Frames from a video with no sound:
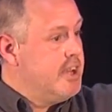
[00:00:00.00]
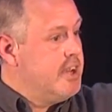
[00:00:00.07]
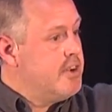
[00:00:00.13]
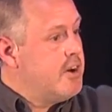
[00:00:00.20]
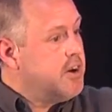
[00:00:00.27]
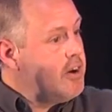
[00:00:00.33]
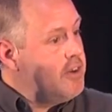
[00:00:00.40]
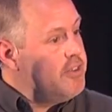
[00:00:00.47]
in
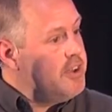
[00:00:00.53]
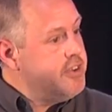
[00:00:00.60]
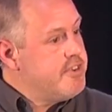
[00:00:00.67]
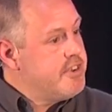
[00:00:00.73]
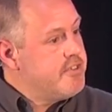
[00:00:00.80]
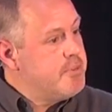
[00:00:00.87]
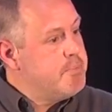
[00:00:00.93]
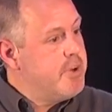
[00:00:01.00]
all these
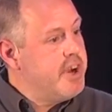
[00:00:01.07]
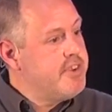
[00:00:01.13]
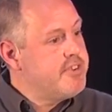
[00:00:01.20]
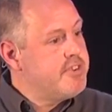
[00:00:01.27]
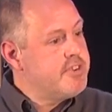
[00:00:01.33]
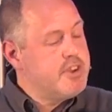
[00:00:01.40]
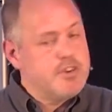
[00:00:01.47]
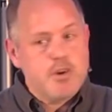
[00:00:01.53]
different
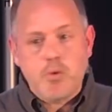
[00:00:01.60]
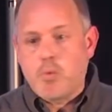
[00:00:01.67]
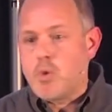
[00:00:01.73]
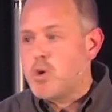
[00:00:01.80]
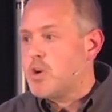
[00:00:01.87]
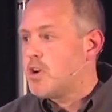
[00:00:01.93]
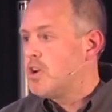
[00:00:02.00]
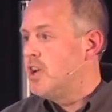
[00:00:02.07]
places, in your
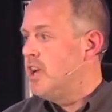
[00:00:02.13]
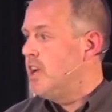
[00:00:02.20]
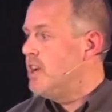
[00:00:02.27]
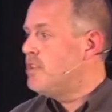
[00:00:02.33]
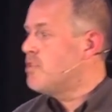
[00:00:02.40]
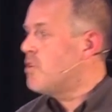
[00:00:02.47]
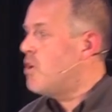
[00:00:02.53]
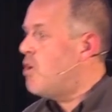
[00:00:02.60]
work,
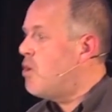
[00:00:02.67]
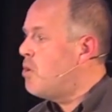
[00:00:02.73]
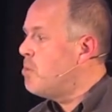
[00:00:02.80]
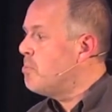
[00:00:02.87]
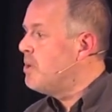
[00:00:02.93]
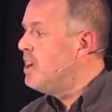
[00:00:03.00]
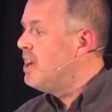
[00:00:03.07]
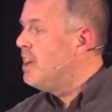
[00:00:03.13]
in your
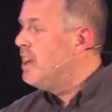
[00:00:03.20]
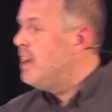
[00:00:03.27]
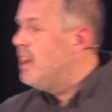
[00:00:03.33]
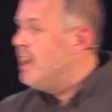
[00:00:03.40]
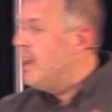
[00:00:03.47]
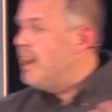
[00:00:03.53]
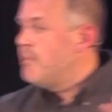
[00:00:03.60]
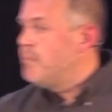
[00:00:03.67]
home,
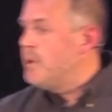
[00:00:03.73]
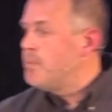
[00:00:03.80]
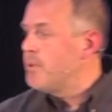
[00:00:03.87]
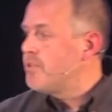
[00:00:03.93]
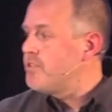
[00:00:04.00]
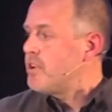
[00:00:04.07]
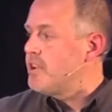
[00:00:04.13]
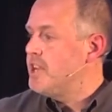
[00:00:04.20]
and
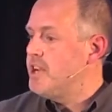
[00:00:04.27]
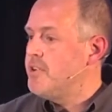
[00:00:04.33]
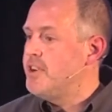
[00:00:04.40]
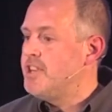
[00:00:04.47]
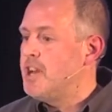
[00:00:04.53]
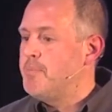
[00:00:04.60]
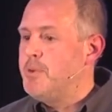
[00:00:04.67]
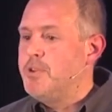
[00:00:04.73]
people start
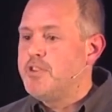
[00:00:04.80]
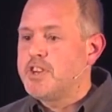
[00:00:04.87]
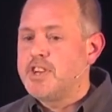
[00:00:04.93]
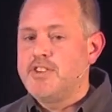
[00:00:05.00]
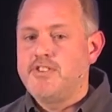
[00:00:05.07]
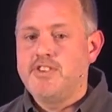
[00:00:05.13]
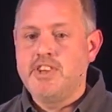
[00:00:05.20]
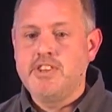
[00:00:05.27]
hearing that music
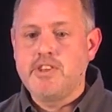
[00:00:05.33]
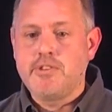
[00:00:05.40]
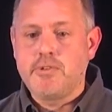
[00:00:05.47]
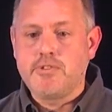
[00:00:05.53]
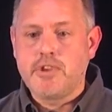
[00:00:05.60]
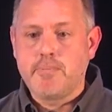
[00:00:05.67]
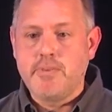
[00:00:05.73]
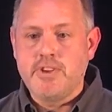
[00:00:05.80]
and seeing that
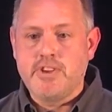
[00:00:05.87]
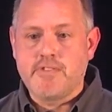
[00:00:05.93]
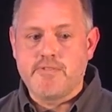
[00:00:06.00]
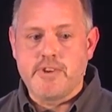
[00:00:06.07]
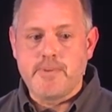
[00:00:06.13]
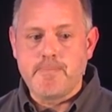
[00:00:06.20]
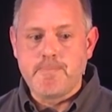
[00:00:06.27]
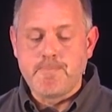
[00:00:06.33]
there's something
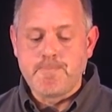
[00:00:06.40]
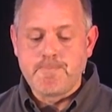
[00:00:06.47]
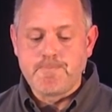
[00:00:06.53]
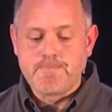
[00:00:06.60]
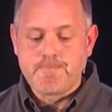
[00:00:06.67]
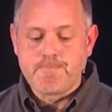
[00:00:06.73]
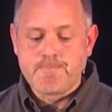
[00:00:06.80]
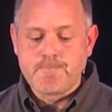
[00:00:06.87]
different.
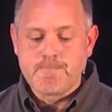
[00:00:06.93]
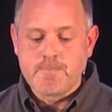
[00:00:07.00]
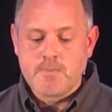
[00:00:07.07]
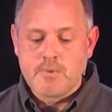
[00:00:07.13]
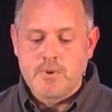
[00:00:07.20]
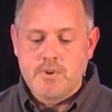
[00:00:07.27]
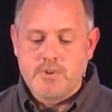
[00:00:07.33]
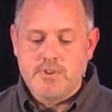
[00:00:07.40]

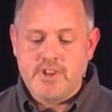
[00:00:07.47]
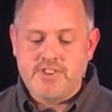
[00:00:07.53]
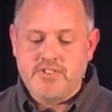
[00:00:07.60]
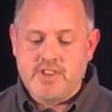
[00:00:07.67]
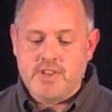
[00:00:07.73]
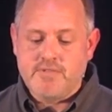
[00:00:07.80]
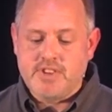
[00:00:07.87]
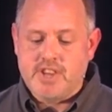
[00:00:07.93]
So that's
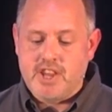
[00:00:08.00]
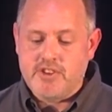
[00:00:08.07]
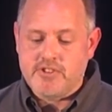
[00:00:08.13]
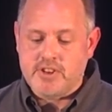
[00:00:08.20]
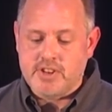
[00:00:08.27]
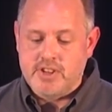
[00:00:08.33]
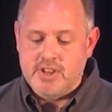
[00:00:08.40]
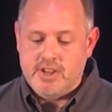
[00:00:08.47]
the
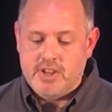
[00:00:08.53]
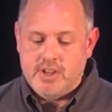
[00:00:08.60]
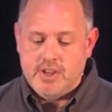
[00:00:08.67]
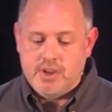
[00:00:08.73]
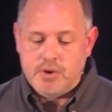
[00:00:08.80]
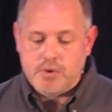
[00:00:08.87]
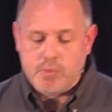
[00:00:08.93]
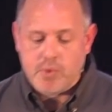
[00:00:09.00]
invitation.
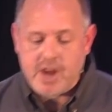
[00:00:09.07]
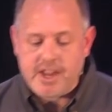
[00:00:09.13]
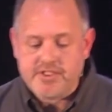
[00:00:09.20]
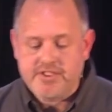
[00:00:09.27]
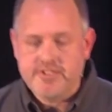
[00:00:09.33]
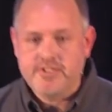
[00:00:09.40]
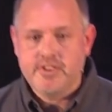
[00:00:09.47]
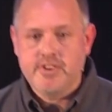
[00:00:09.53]

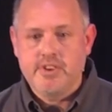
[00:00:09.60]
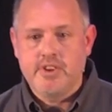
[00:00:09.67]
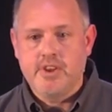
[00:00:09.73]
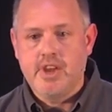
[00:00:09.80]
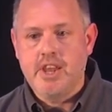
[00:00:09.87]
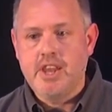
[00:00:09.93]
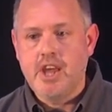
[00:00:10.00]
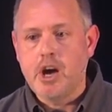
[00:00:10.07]
Rest
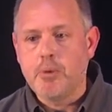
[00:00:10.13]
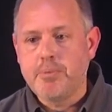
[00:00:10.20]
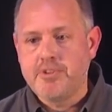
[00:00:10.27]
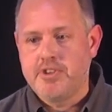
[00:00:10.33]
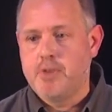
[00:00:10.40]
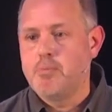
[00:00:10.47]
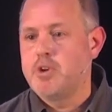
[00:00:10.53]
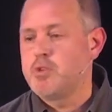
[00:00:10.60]
and help
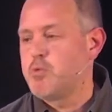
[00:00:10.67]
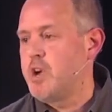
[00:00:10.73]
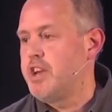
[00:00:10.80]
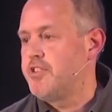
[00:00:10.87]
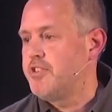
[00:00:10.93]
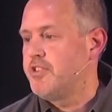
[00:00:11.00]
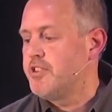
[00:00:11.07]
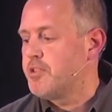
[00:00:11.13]
someone
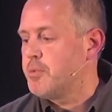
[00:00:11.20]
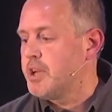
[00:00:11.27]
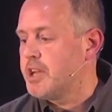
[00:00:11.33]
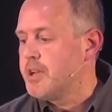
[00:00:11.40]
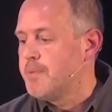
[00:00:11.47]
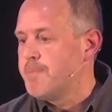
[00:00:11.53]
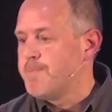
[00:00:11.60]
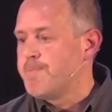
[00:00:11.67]
rest this
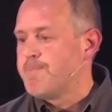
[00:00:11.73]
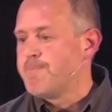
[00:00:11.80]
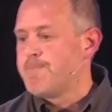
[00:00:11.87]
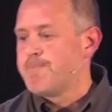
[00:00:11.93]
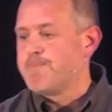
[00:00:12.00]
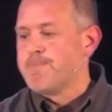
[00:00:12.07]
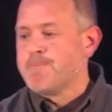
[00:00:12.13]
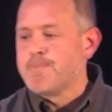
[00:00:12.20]
week.
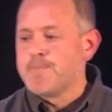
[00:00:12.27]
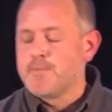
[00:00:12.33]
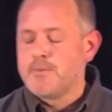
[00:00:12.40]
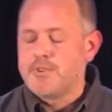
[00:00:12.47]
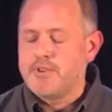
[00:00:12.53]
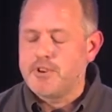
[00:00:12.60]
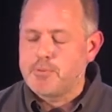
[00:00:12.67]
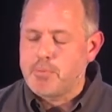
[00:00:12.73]

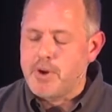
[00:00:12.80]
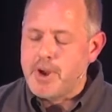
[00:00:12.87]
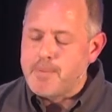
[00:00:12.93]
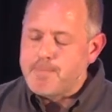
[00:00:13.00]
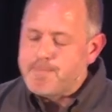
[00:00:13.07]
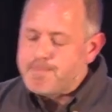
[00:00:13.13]
So let's pray.